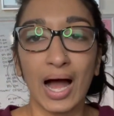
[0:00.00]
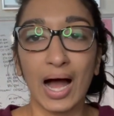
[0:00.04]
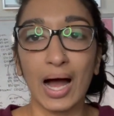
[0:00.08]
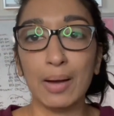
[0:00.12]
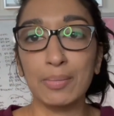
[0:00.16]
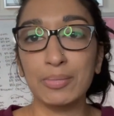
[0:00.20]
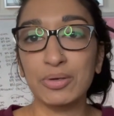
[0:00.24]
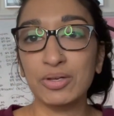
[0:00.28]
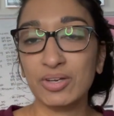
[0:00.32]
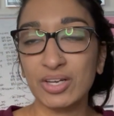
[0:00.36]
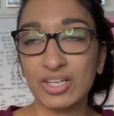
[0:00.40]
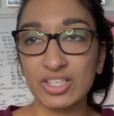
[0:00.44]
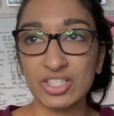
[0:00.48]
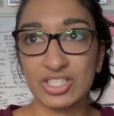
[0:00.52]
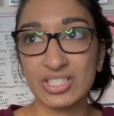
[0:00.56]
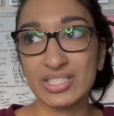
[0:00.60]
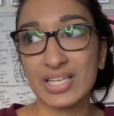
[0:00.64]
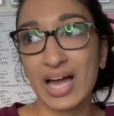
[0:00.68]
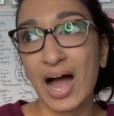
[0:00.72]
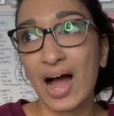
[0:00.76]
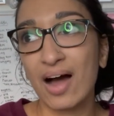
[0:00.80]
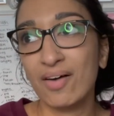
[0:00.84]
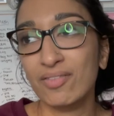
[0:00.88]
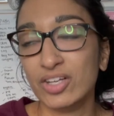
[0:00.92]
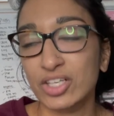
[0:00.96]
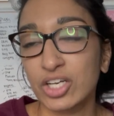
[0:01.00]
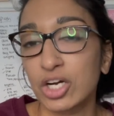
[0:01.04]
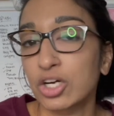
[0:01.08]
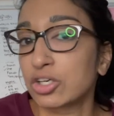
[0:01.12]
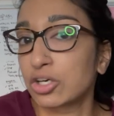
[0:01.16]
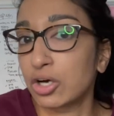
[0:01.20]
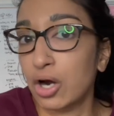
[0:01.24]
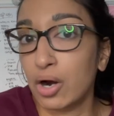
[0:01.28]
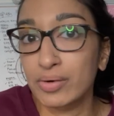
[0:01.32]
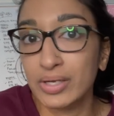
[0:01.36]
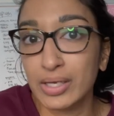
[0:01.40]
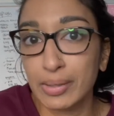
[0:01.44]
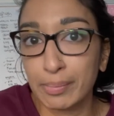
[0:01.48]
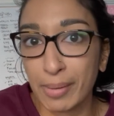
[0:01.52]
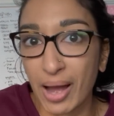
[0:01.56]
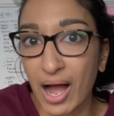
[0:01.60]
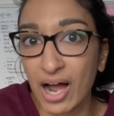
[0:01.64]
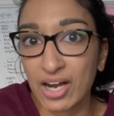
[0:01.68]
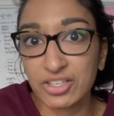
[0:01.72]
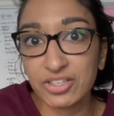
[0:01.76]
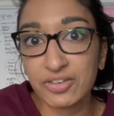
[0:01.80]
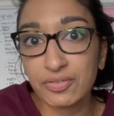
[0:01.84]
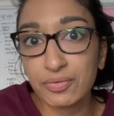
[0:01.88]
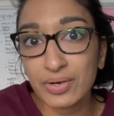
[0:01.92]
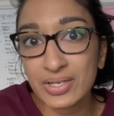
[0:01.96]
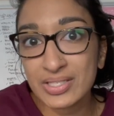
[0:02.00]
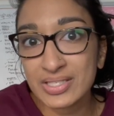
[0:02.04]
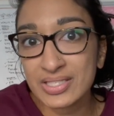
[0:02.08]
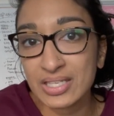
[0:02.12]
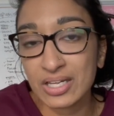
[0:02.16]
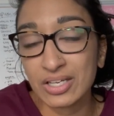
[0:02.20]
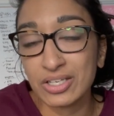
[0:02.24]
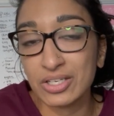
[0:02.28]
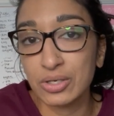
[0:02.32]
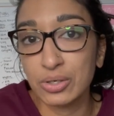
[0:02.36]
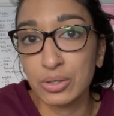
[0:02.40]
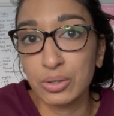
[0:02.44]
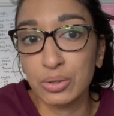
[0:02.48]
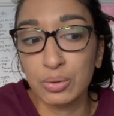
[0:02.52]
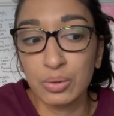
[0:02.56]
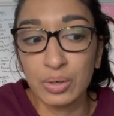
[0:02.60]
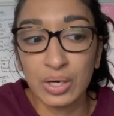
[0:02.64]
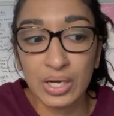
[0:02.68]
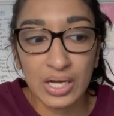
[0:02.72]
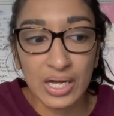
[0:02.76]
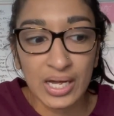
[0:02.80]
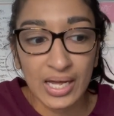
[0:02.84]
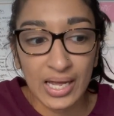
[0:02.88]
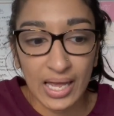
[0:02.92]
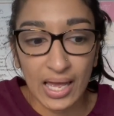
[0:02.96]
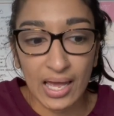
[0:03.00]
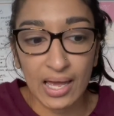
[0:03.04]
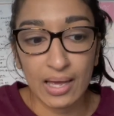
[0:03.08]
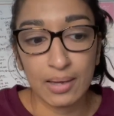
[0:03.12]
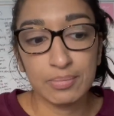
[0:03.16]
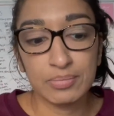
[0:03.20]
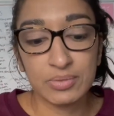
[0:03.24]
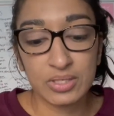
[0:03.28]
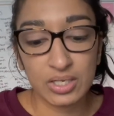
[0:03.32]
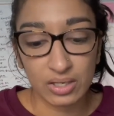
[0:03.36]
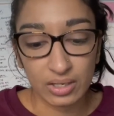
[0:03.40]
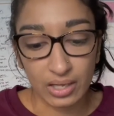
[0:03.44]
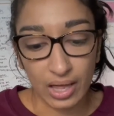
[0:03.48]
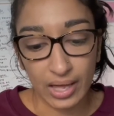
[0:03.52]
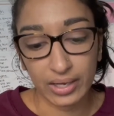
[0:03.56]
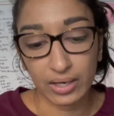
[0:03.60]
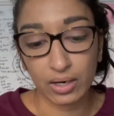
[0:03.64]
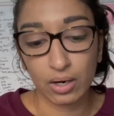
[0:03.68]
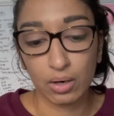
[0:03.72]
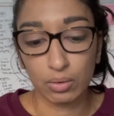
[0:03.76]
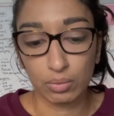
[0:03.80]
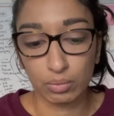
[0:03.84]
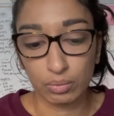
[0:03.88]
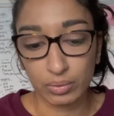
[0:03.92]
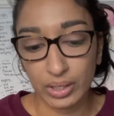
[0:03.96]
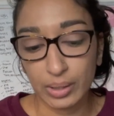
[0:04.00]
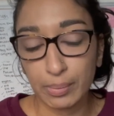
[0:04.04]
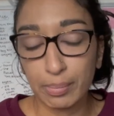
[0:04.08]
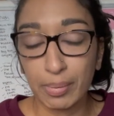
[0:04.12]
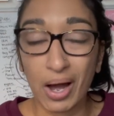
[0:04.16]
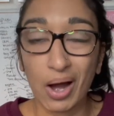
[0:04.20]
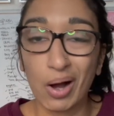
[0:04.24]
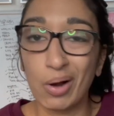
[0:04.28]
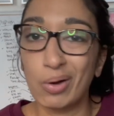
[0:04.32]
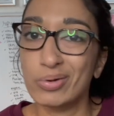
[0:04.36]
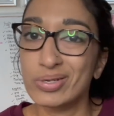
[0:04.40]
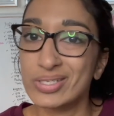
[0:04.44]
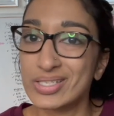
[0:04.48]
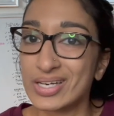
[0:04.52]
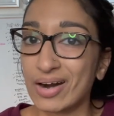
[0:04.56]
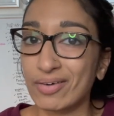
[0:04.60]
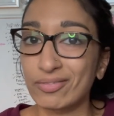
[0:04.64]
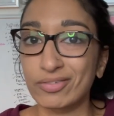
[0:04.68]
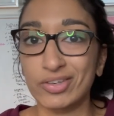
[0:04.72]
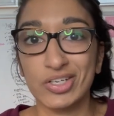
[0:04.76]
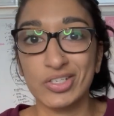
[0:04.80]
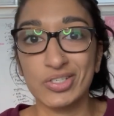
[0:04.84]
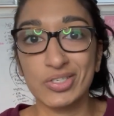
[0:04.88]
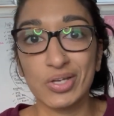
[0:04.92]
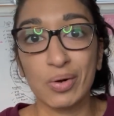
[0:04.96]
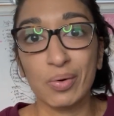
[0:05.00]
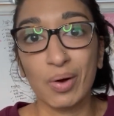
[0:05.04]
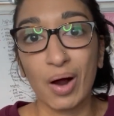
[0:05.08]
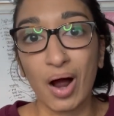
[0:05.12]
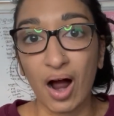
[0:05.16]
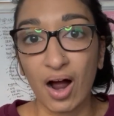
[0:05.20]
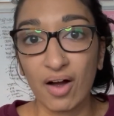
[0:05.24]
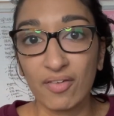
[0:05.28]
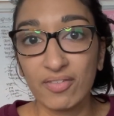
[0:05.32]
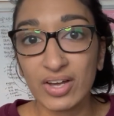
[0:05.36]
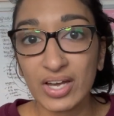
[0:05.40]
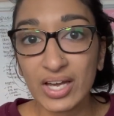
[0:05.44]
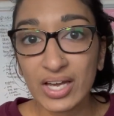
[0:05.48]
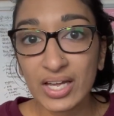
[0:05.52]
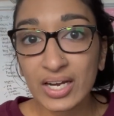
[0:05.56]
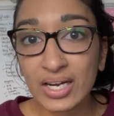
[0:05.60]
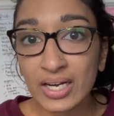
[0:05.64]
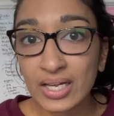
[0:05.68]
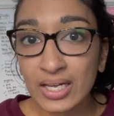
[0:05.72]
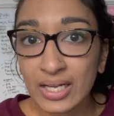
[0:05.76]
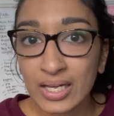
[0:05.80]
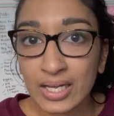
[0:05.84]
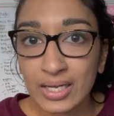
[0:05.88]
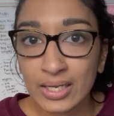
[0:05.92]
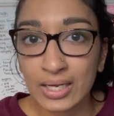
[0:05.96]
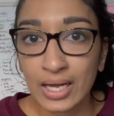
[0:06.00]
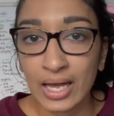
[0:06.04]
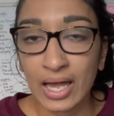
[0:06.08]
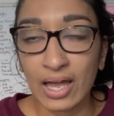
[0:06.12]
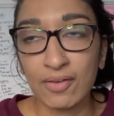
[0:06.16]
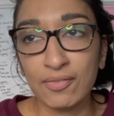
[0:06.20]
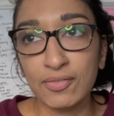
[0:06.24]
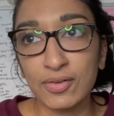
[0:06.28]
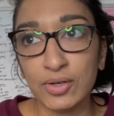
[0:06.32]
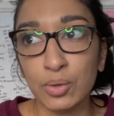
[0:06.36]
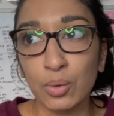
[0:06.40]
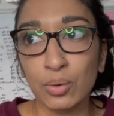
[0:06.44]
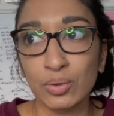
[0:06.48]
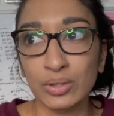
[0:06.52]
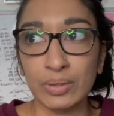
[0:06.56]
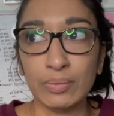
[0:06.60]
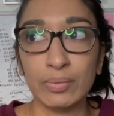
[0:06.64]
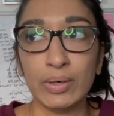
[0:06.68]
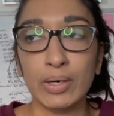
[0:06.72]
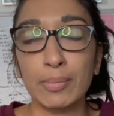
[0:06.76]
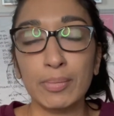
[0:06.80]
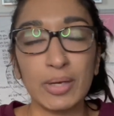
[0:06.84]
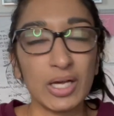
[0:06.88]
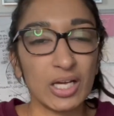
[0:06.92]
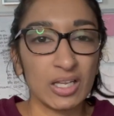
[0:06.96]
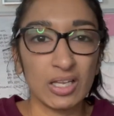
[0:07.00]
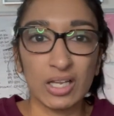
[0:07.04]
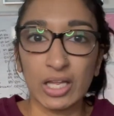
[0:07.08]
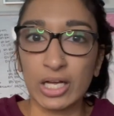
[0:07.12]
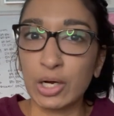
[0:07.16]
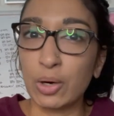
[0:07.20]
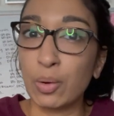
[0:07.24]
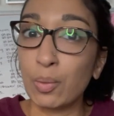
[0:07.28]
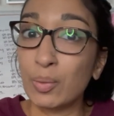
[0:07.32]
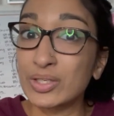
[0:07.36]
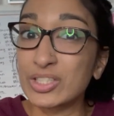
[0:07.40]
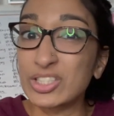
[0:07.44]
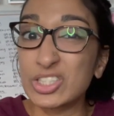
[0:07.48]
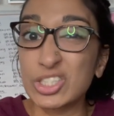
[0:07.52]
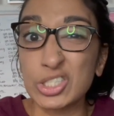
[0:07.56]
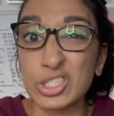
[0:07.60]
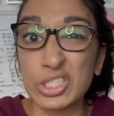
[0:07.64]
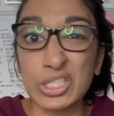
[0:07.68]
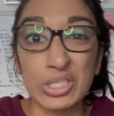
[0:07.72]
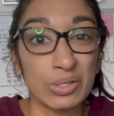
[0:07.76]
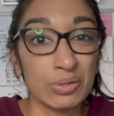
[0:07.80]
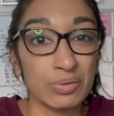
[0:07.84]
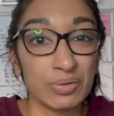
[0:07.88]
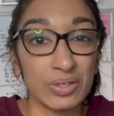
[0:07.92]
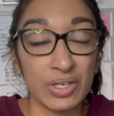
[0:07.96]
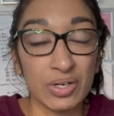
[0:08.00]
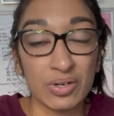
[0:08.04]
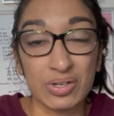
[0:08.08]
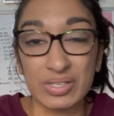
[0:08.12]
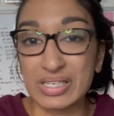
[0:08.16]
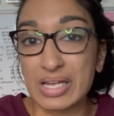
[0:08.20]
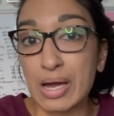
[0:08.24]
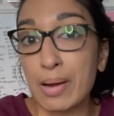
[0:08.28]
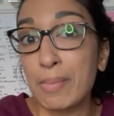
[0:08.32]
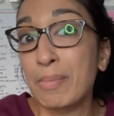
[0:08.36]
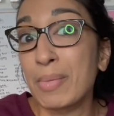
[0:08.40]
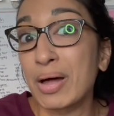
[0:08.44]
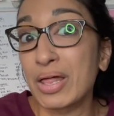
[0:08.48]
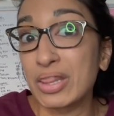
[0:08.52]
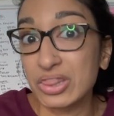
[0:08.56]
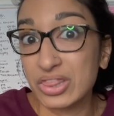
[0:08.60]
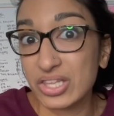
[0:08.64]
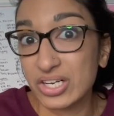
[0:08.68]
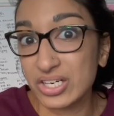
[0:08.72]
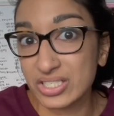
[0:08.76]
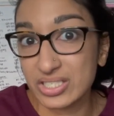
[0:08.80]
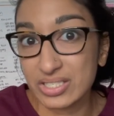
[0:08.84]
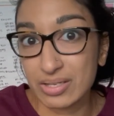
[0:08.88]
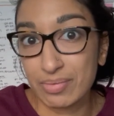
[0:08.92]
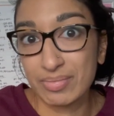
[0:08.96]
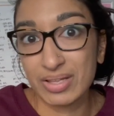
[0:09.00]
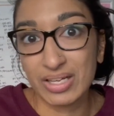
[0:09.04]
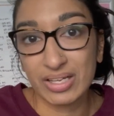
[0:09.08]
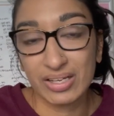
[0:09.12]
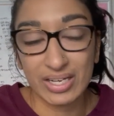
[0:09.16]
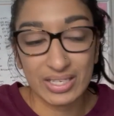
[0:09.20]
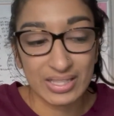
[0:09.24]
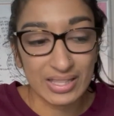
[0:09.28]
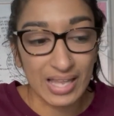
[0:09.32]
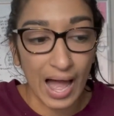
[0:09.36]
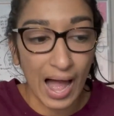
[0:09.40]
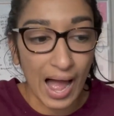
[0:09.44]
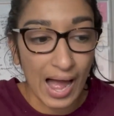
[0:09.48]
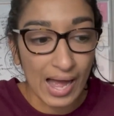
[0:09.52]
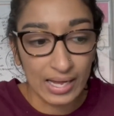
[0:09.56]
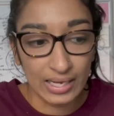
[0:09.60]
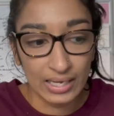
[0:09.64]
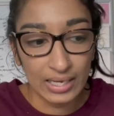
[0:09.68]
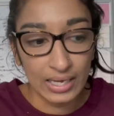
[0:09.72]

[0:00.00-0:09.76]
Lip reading: You can just have like a growing batch of ones that you aim to like repost every so often if you only want to make like 1 to 2 reels a month or something like that.